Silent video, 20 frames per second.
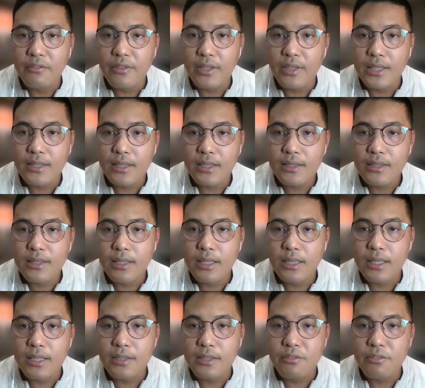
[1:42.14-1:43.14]

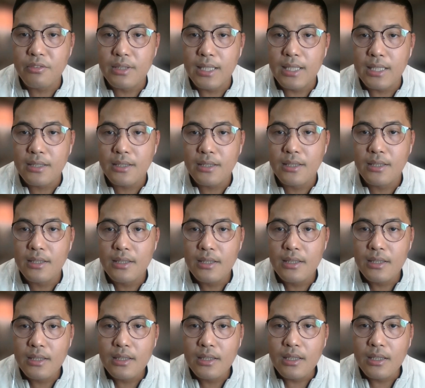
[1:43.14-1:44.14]
invented, and if not,
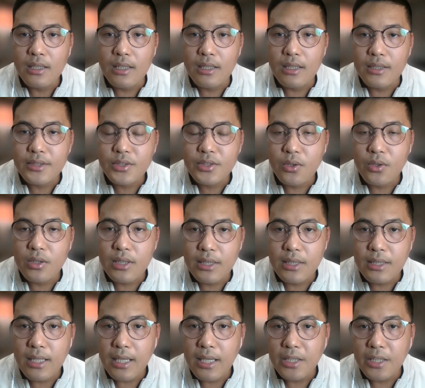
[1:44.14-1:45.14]

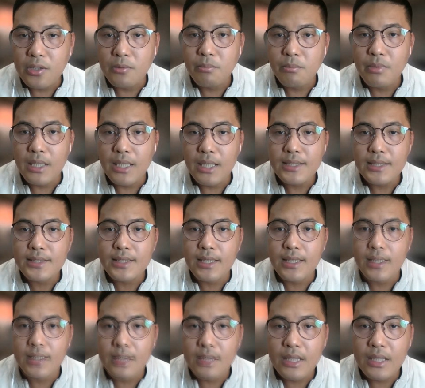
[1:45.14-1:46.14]
sold at a higher price.
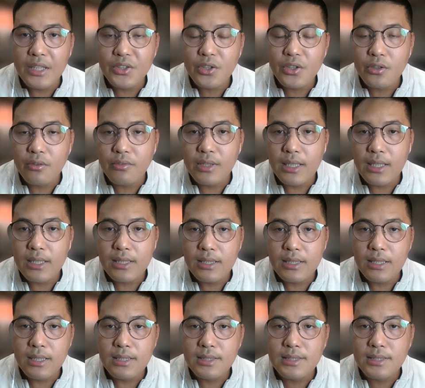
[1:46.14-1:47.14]
The intention of
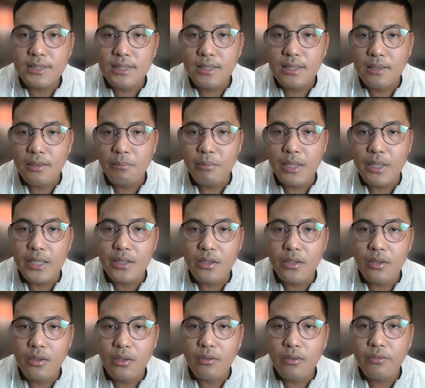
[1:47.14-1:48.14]
that is
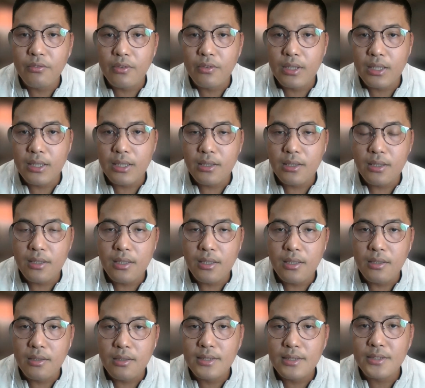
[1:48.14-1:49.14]
part of
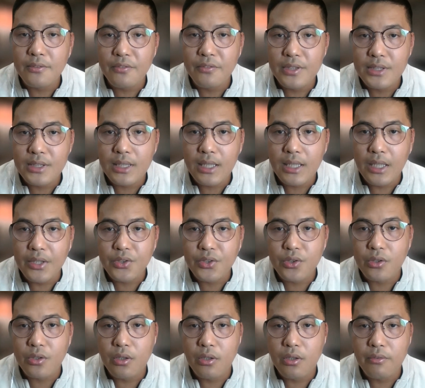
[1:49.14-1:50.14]
the
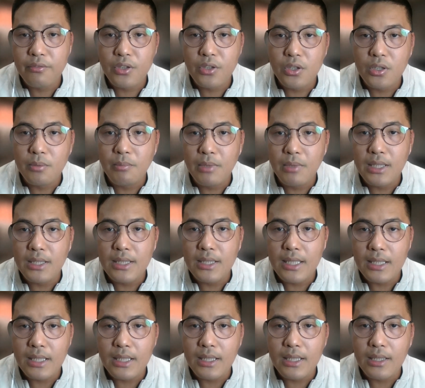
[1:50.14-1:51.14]
sophistication of your
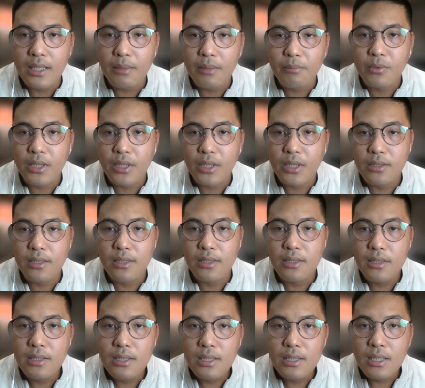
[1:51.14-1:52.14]
military upgrade
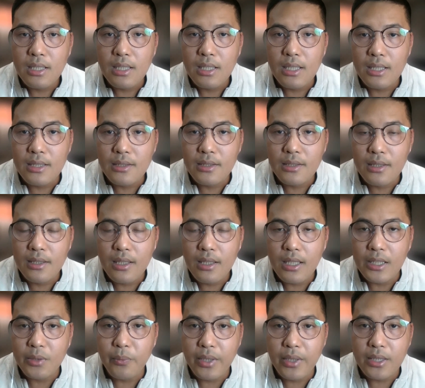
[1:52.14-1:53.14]
and
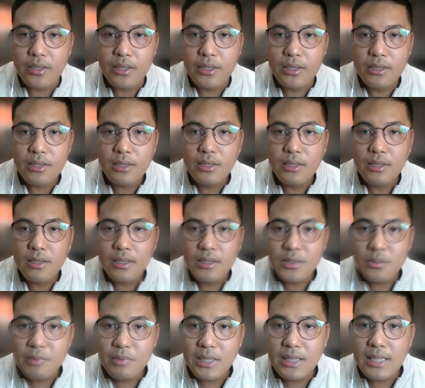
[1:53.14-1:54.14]
hardware.
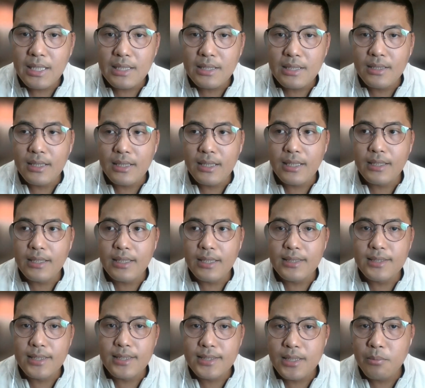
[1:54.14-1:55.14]
Assuming that it
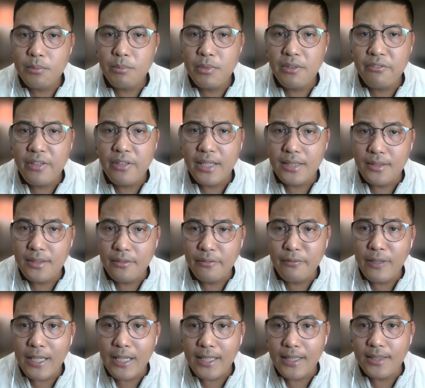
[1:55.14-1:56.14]
is a simplified
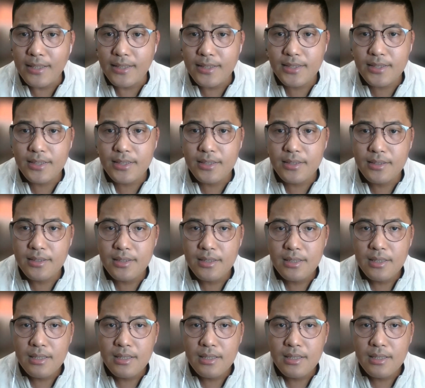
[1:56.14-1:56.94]
device,